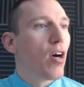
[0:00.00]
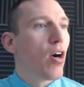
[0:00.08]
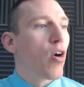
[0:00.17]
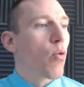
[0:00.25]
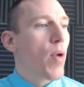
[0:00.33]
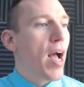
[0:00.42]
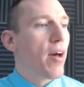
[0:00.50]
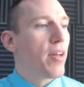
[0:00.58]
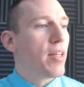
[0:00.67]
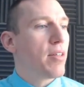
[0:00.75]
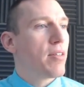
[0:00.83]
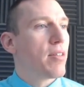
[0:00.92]
are
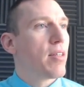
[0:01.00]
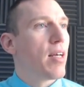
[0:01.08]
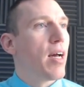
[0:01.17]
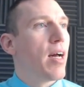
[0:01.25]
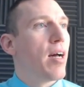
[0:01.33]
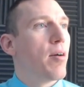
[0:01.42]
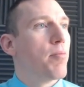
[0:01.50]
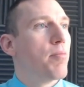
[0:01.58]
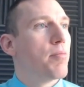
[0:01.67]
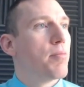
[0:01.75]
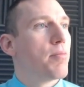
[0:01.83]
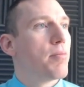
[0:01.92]
routed. Um,
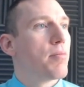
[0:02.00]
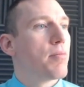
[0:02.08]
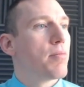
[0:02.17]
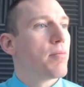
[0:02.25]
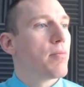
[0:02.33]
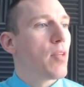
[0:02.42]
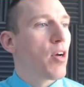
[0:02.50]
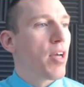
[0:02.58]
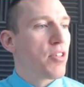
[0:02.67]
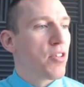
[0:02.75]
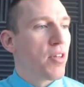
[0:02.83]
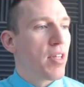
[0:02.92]
okay,
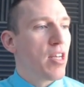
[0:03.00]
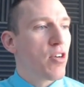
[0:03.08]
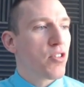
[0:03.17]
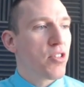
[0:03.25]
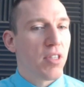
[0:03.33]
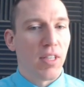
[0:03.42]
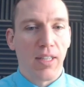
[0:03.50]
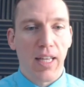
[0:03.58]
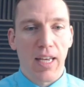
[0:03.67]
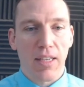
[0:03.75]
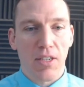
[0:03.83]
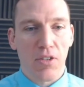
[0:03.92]
so here's the
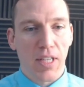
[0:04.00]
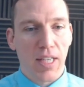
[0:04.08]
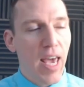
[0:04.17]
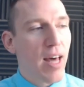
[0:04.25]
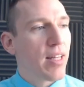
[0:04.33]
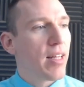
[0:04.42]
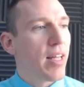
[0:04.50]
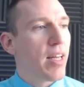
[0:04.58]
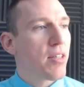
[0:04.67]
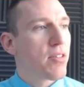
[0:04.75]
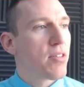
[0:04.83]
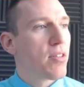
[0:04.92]
Linux, here's the Kali
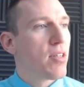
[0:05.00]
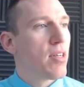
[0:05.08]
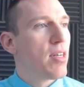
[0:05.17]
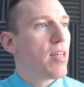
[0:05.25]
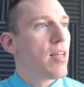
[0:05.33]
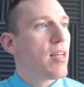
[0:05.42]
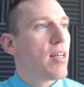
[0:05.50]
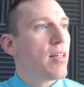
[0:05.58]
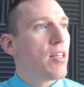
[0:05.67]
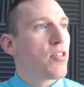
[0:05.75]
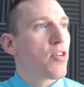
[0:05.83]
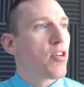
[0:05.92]
Linux.
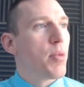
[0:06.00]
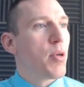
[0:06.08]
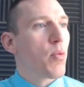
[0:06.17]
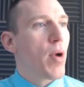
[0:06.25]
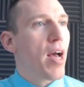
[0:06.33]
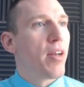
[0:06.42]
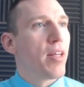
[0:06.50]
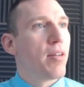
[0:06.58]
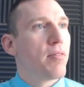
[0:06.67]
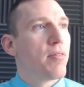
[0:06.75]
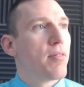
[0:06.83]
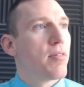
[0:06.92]
These are going to be routed
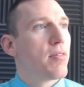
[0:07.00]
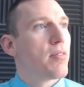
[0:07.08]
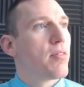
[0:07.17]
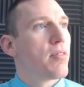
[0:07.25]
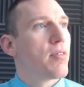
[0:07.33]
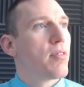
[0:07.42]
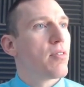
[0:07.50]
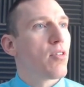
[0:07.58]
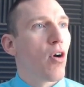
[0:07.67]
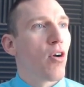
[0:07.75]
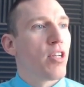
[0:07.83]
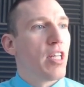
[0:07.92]
to
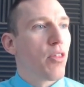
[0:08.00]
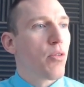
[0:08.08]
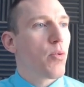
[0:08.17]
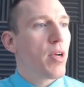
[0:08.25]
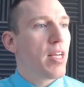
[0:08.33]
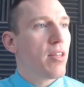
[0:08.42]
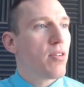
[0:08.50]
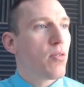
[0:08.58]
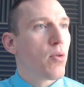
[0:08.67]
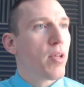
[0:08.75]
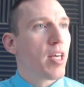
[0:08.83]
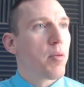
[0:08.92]
RT3,
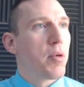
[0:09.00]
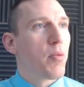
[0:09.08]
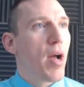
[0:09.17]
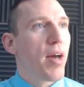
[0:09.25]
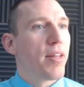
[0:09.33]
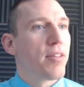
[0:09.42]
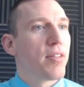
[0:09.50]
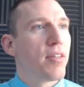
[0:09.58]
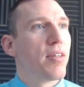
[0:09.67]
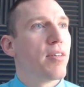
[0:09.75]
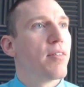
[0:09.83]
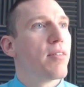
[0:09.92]
or they could be routed to
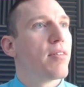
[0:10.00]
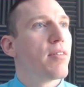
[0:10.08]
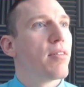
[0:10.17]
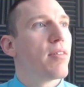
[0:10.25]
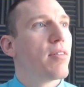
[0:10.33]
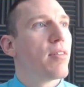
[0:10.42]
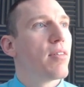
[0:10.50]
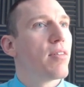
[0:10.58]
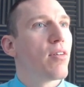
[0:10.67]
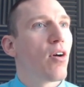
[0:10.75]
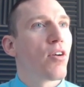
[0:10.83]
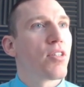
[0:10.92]

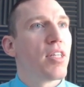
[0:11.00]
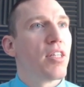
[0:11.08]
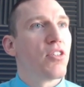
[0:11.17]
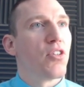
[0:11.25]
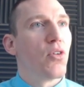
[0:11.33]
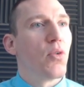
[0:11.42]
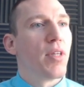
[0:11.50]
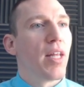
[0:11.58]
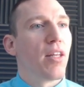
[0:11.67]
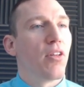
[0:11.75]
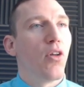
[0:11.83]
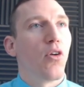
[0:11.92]
RT2 and
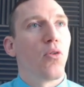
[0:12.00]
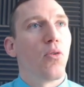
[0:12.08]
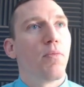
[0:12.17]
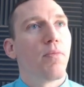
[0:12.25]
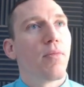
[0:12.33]
then the local.